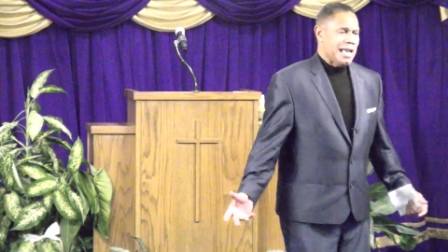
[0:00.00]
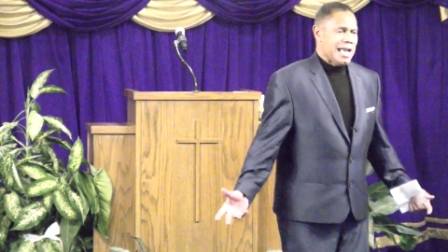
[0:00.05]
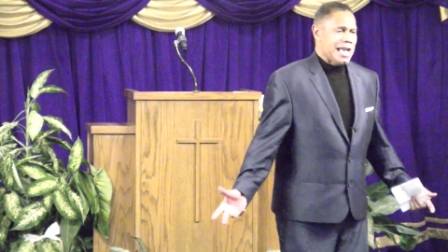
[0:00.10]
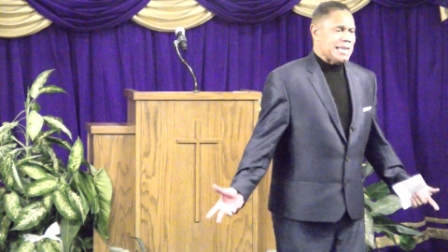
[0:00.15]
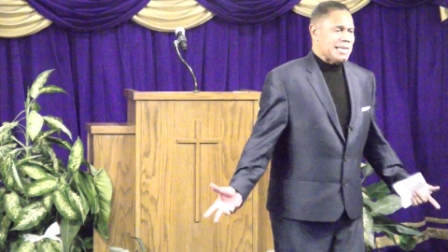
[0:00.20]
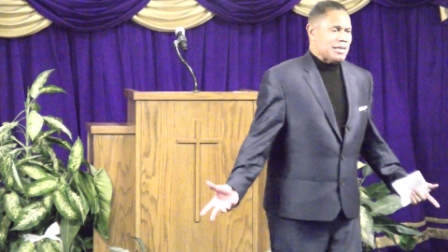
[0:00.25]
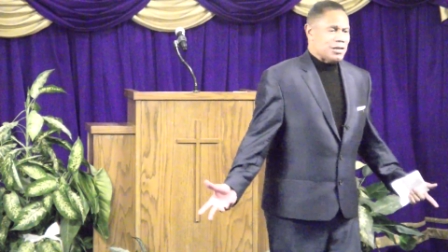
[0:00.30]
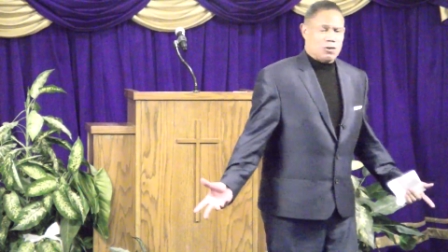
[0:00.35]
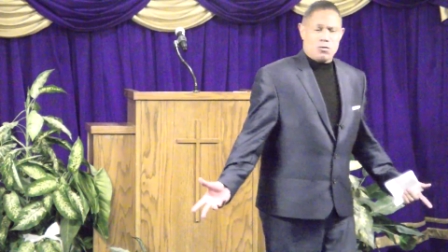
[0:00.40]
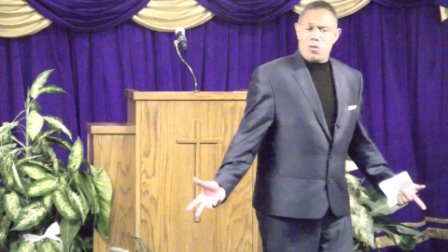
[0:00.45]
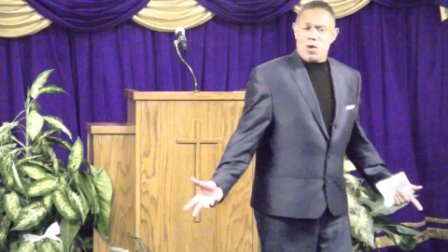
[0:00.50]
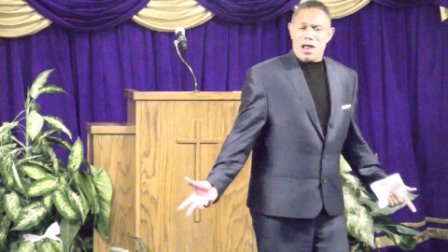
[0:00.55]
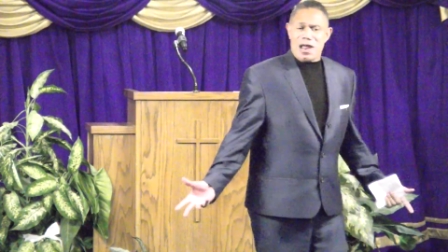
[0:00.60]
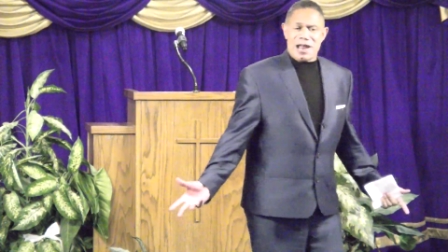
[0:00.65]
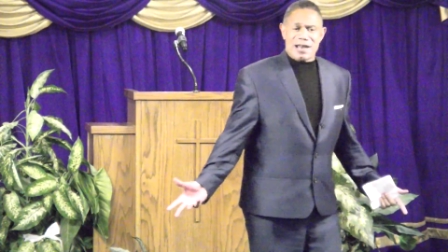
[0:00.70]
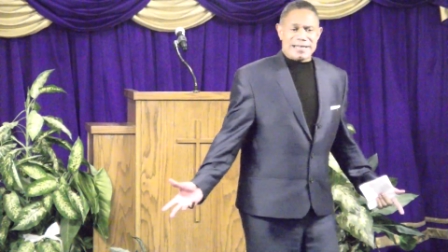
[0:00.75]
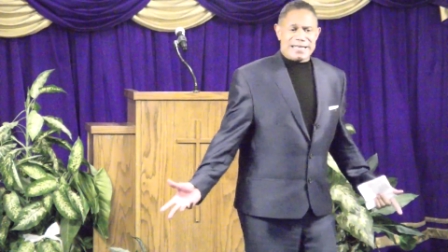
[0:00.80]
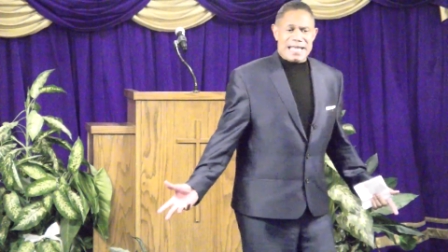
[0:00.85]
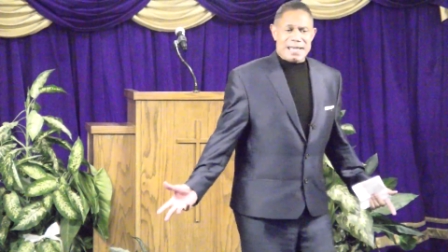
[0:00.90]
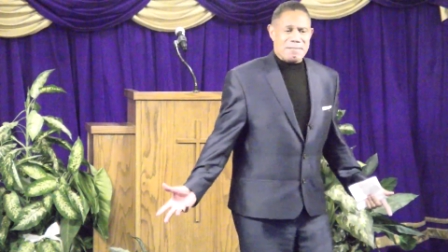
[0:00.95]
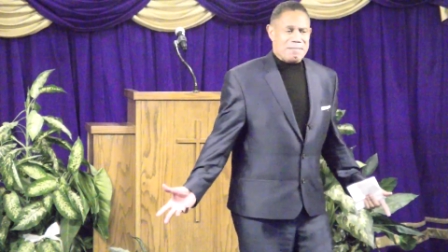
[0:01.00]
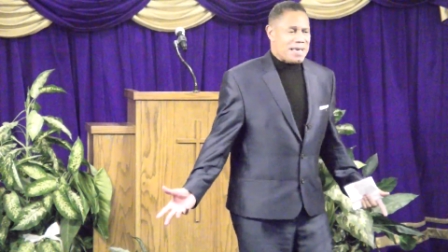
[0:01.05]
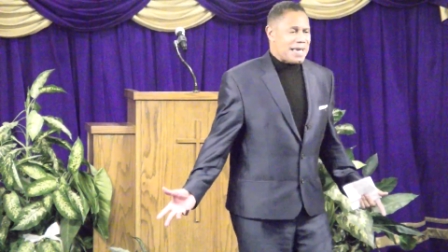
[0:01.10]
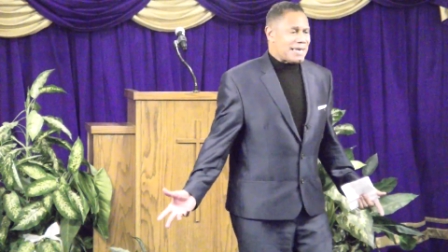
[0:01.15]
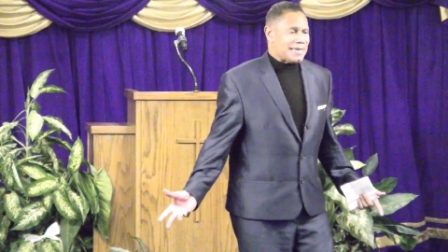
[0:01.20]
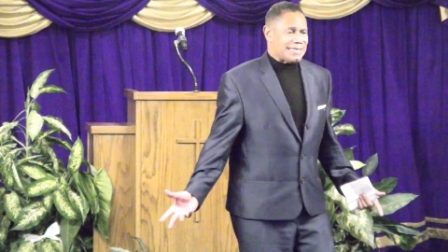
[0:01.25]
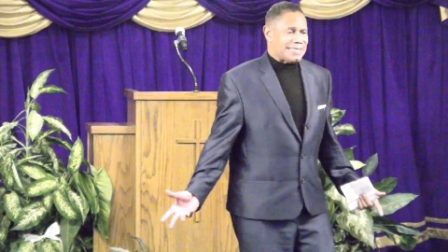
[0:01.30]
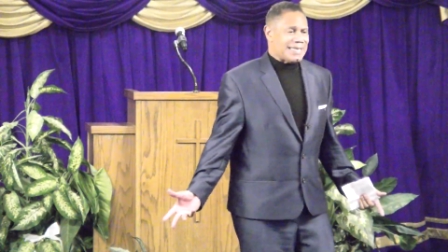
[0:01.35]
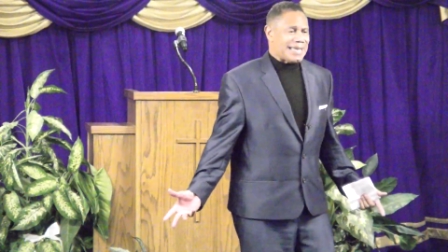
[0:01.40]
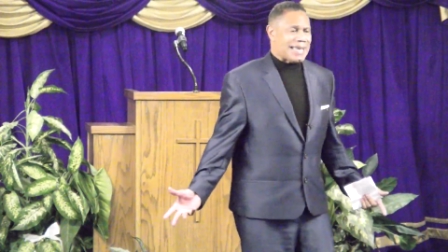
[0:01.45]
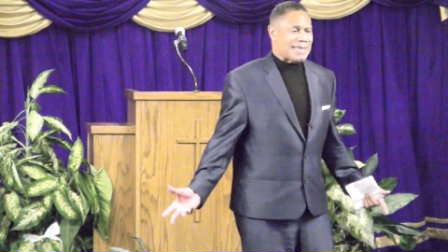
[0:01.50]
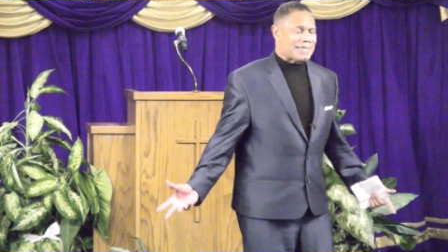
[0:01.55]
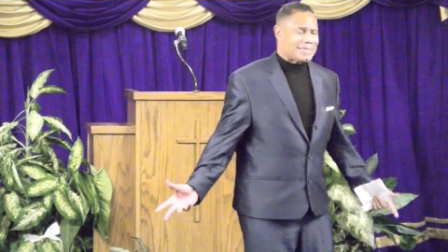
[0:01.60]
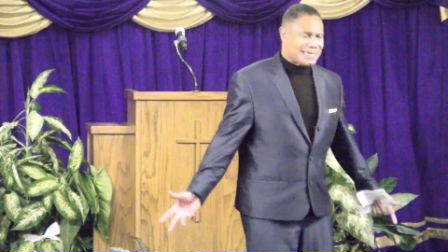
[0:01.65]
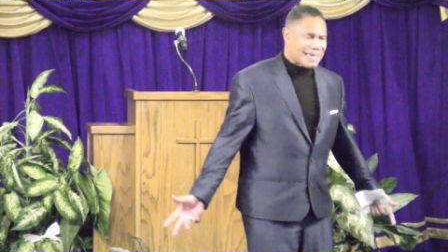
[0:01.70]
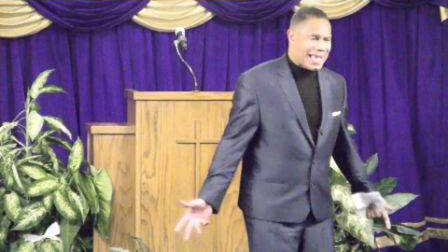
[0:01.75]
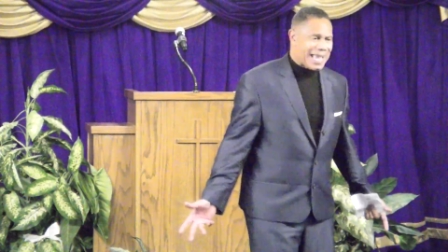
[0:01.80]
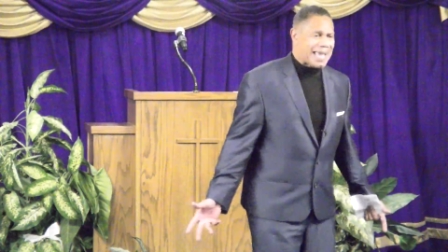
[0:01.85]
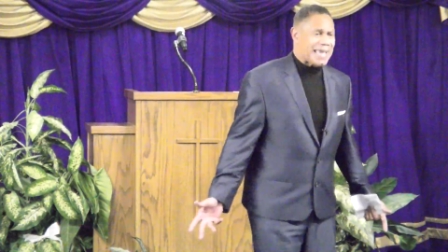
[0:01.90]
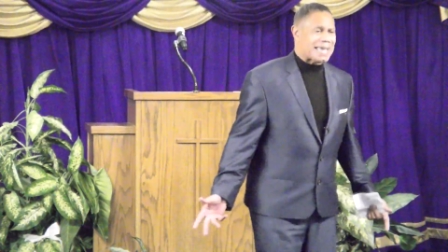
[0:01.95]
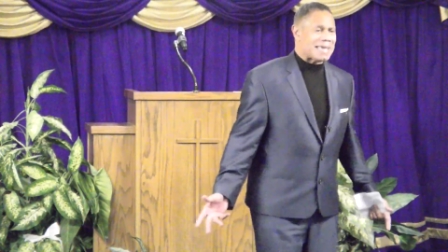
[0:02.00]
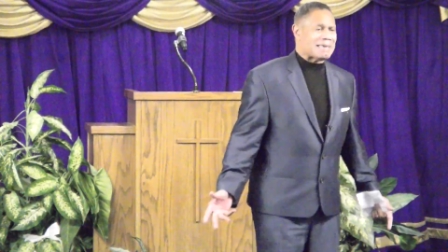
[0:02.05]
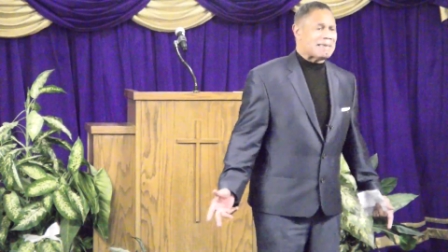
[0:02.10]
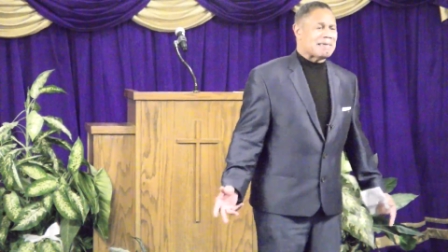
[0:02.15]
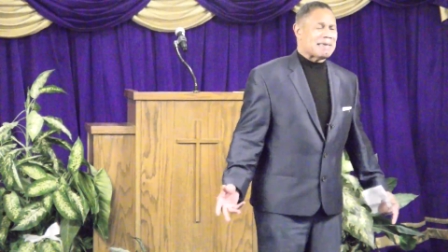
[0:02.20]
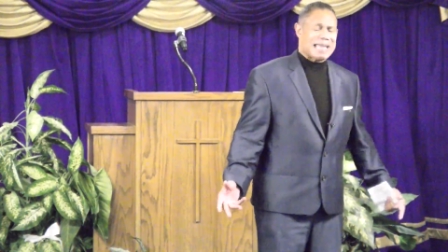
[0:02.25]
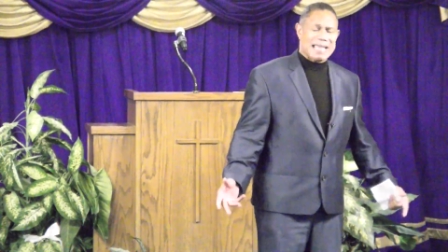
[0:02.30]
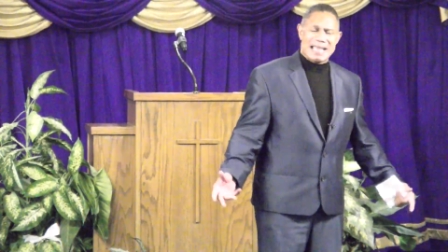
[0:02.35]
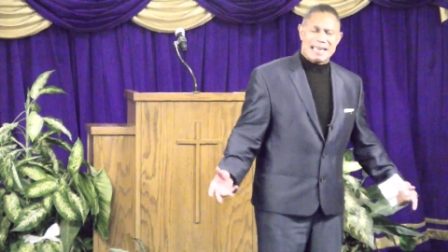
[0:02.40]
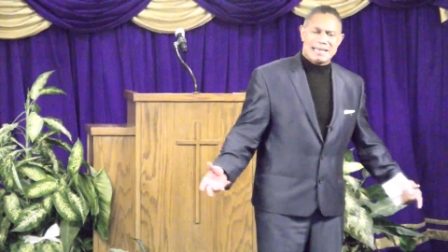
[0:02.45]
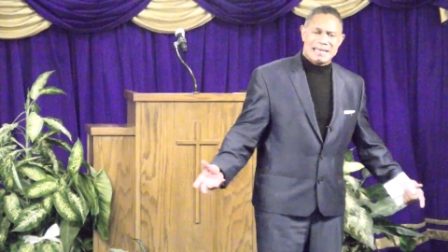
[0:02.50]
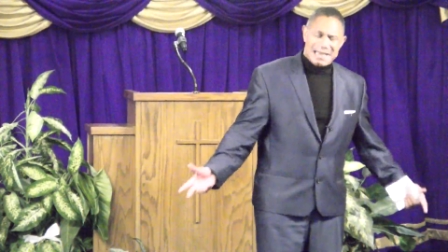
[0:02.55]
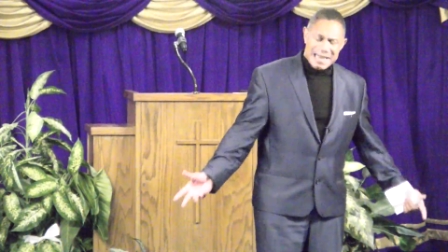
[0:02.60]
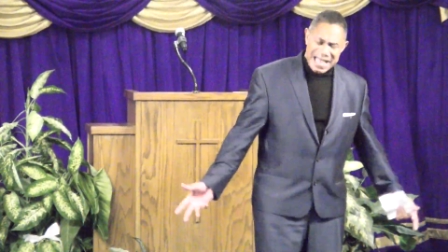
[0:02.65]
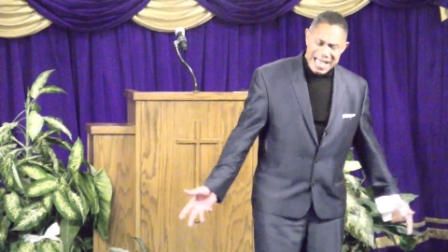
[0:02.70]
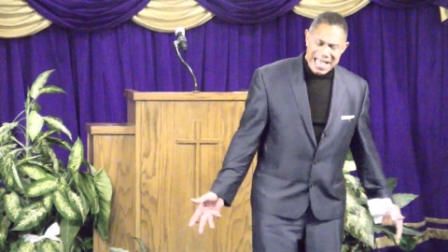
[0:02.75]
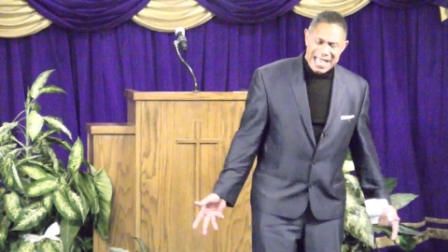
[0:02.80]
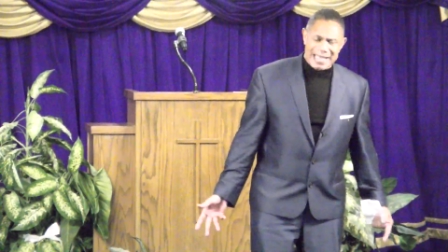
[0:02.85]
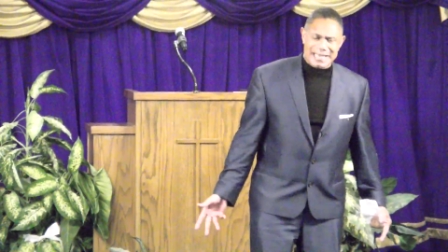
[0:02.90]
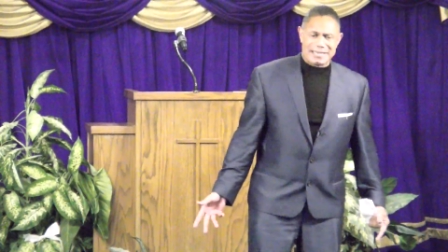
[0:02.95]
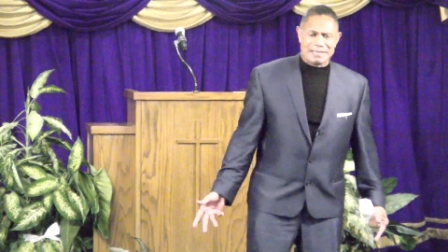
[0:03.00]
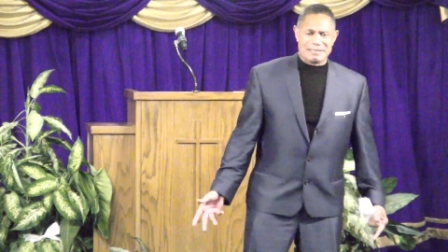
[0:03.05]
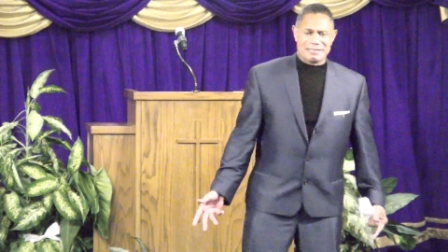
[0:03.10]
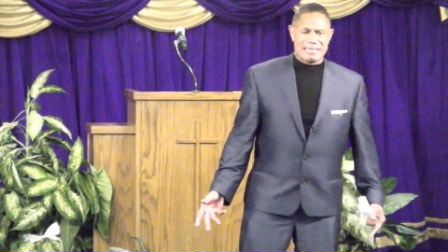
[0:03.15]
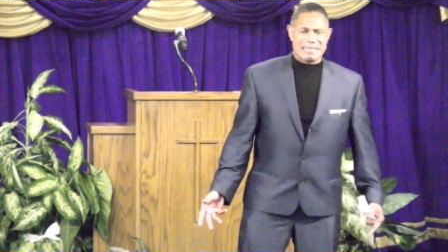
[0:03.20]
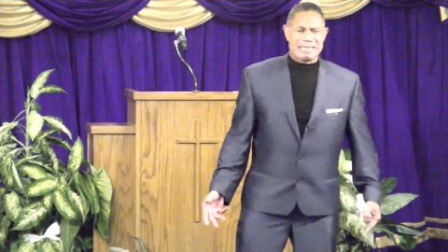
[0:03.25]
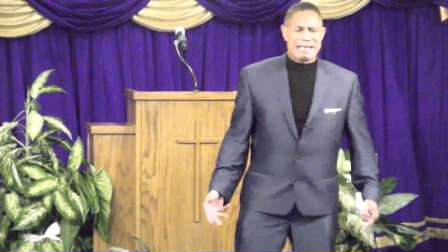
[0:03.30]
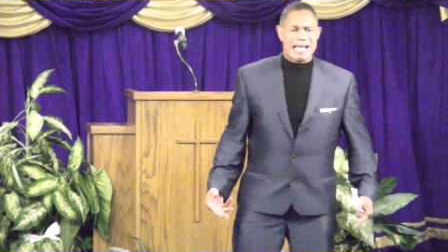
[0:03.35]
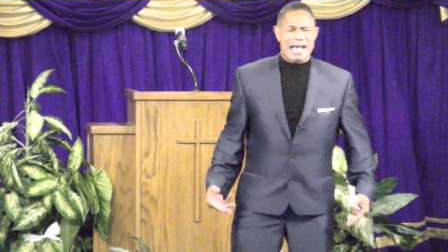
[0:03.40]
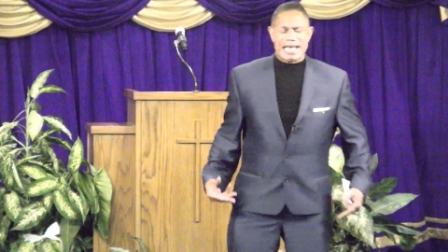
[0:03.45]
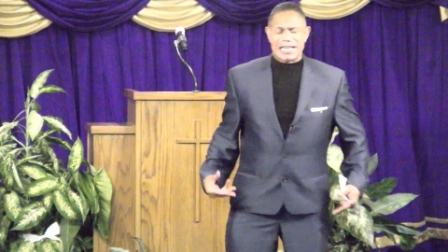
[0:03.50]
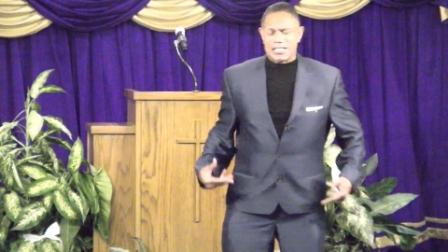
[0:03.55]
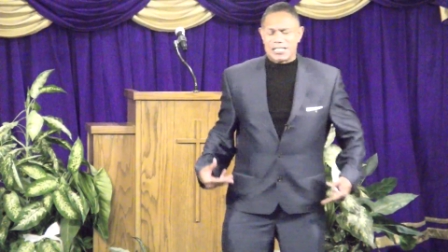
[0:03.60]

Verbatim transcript: And in the word they meditate day and night. And God